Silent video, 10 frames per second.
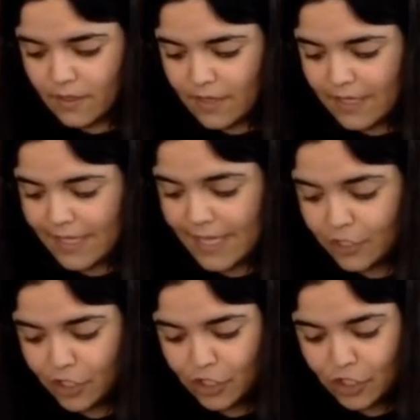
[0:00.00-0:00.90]
a
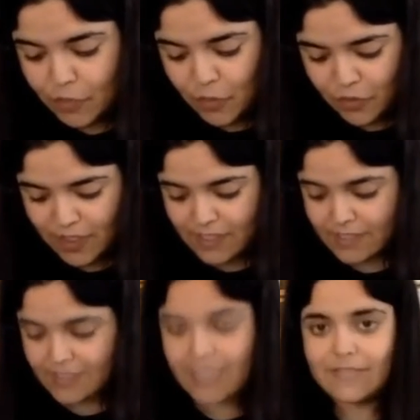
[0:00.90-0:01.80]
kitchen spoon that's the
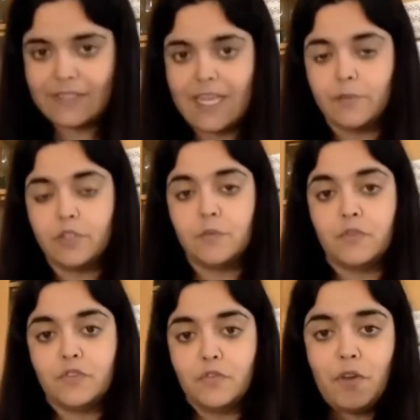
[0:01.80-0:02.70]
size of a tablespoon.
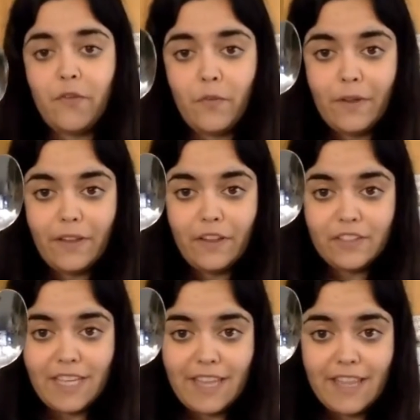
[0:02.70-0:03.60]
So if you have one that
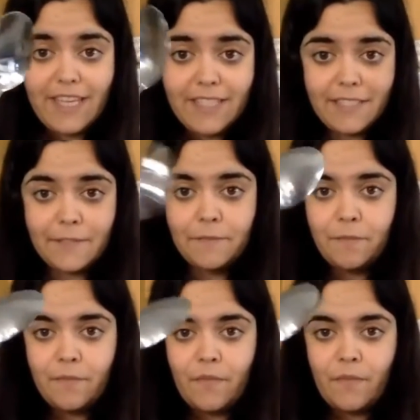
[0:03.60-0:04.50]
looks like this
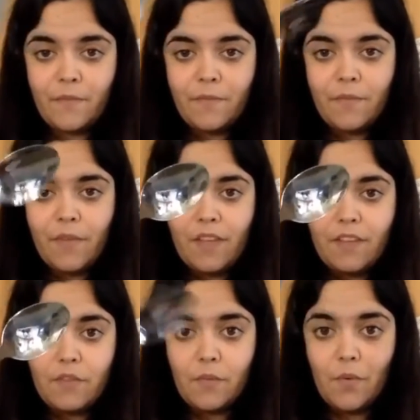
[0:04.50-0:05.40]

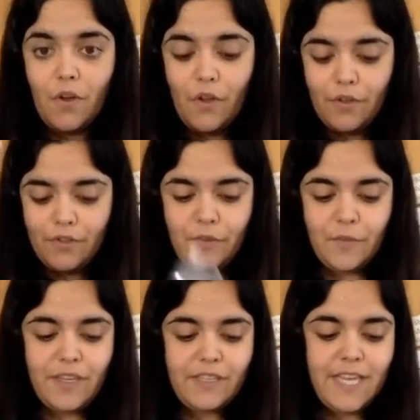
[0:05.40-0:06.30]
will also
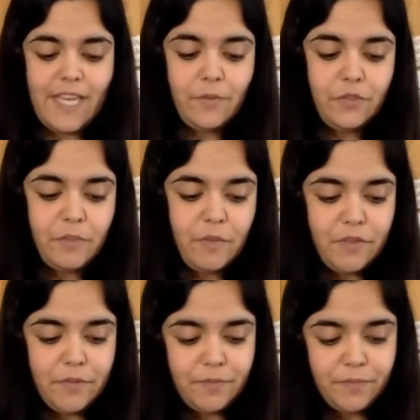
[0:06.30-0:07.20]
be a
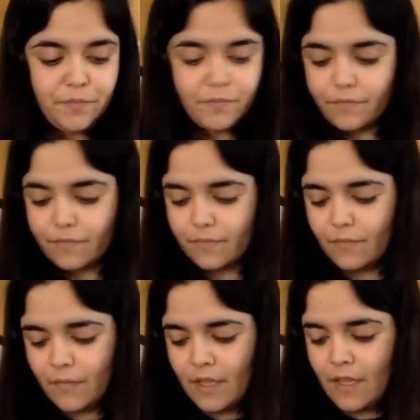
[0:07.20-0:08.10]
tablespoon.
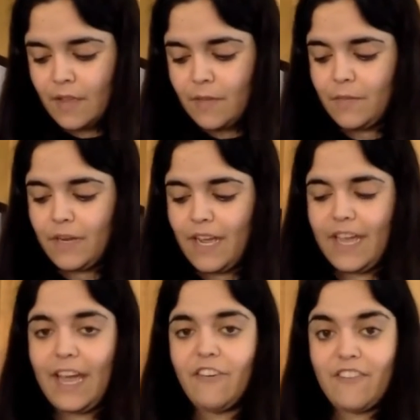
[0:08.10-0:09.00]
But I
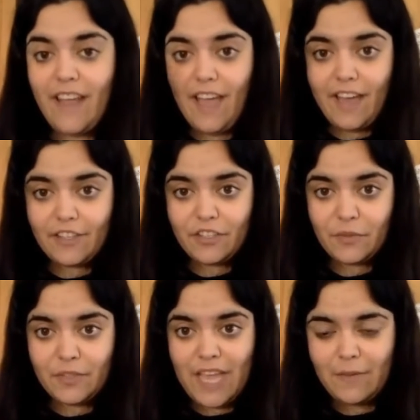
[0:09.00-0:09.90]
have an
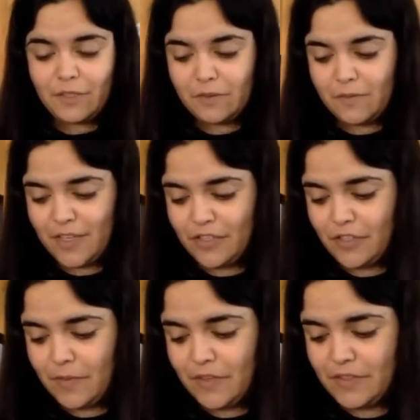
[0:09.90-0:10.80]
actual tablespoon measure, so
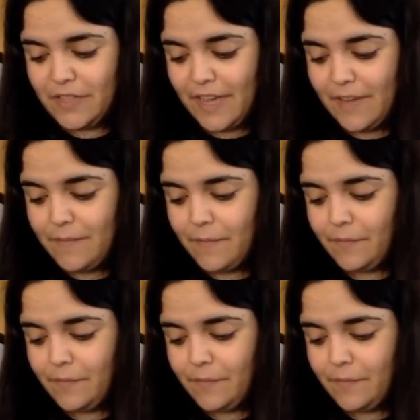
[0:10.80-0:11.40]
I'm going to use that.